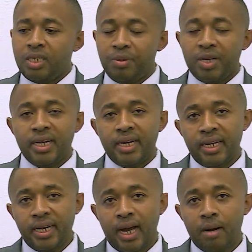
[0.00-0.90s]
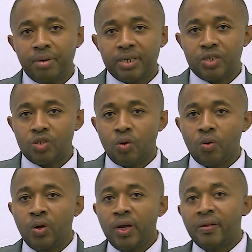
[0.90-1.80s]
typically in a company.
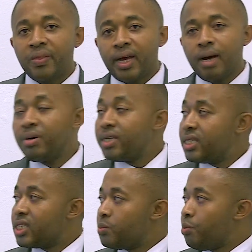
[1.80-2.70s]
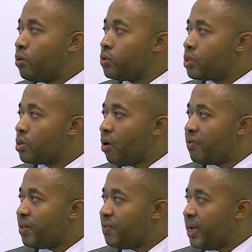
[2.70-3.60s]
So the company disposed
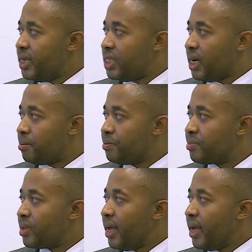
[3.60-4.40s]
of the furniture.